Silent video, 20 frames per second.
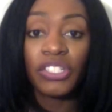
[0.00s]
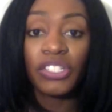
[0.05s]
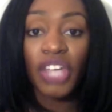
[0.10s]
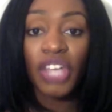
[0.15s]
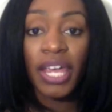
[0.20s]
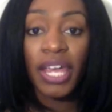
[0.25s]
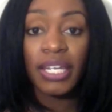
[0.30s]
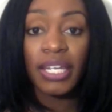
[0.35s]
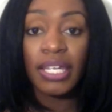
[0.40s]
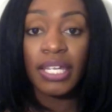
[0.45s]

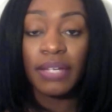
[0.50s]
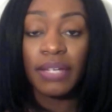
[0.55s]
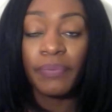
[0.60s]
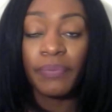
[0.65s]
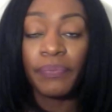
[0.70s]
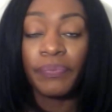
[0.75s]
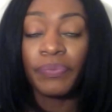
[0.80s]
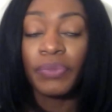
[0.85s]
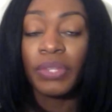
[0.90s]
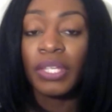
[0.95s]
Janie,
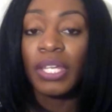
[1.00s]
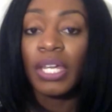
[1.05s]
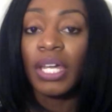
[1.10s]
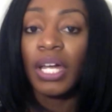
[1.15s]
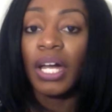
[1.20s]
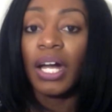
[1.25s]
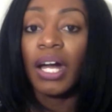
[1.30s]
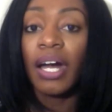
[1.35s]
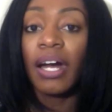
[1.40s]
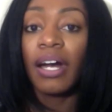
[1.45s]

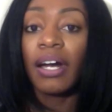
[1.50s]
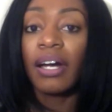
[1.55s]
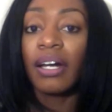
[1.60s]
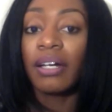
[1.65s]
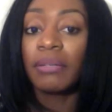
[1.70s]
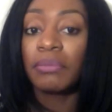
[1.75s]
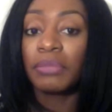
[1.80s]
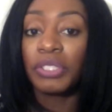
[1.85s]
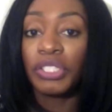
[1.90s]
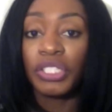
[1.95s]

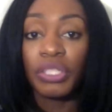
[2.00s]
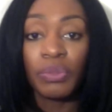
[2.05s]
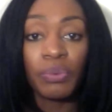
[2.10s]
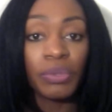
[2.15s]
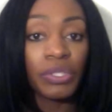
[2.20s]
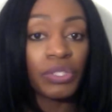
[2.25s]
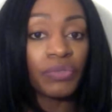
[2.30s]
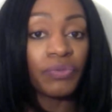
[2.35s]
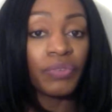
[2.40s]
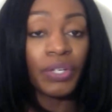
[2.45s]
she
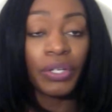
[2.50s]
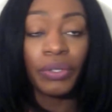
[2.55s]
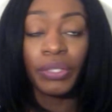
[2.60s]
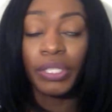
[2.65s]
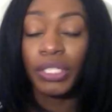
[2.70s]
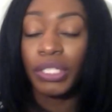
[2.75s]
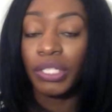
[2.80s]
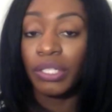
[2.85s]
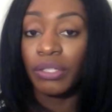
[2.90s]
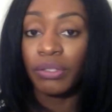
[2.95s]
was very
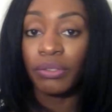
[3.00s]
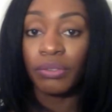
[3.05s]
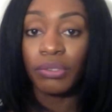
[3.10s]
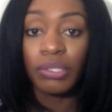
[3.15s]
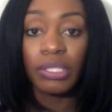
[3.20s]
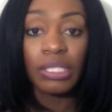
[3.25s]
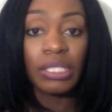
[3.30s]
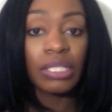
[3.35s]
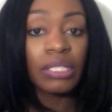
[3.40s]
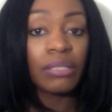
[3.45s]
cute.
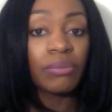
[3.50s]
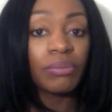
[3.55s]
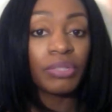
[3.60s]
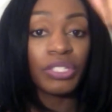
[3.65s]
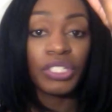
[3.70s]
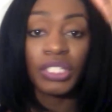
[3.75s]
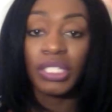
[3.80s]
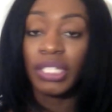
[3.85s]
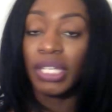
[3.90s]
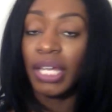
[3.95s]

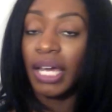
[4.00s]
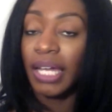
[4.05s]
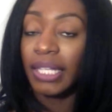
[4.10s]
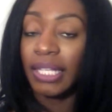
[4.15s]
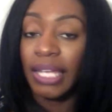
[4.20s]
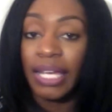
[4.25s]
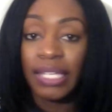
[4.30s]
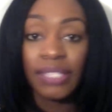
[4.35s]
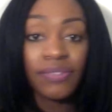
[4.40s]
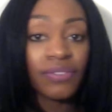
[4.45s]
She did not
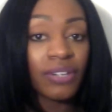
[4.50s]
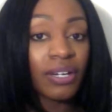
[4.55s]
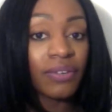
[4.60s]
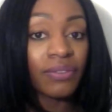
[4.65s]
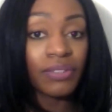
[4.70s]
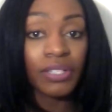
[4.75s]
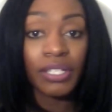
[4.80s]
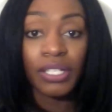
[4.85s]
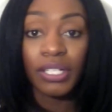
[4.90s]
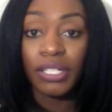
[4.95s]
last
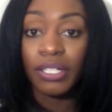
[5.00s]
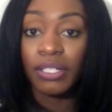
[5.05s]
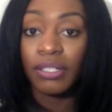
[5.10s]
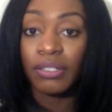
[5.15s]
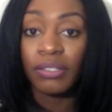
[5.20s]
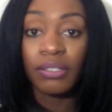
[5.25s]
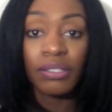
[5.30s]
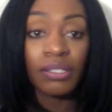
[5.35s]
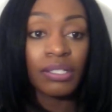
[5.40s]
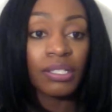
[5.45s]
forever, girl.
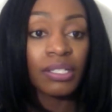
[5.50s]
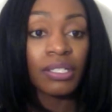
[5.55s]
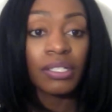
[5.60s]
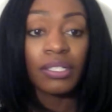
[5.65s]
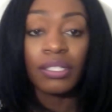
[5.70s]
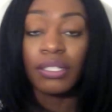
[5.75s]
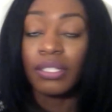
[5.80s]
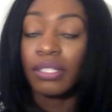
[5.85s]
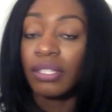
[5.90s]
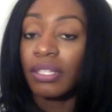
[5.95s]

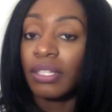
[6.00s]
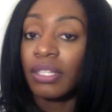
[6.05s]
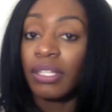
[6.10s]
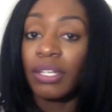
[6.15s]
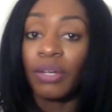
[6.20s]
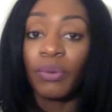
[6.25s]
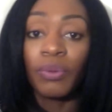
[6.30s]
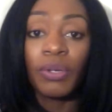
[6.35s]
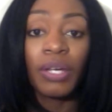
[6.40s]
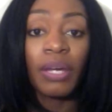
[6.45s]

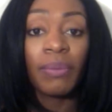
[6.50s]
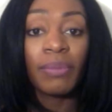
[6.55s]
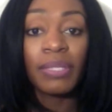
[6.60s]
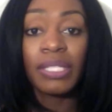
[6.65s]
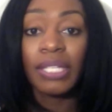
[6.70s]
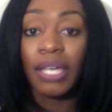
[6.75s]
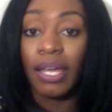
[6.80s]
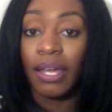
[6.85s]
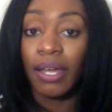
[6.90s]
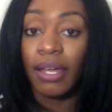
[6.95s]
There will come a
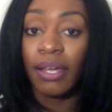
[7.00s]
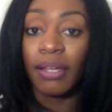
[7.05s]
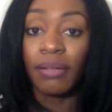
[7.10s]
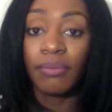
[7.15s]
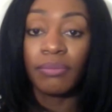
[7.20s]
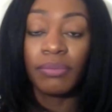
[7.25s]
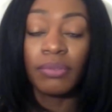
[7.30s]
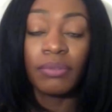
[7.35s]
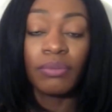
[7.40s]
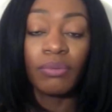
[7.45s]

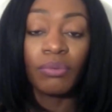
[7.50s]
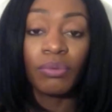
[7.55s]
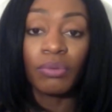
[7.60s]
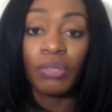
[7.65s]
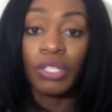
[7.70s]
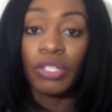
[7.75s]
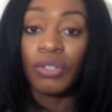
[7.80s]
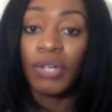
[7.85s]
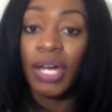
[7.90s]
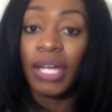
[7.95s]
time
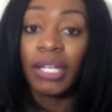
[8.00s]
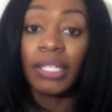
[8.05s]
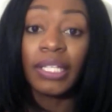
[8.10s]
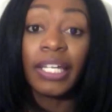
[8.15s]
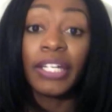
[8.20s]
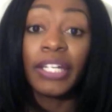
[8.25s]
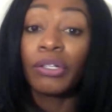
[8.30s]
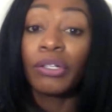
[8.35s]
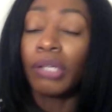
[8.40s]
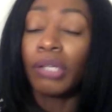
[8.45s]
where you gotta
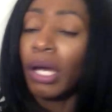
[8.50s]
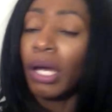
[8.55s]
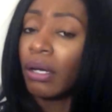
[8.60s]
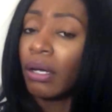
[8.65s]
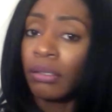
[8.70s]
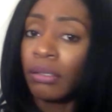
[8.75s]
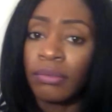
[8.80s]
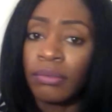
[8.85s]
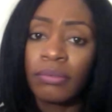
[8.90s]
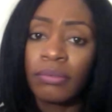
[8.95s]
let her go.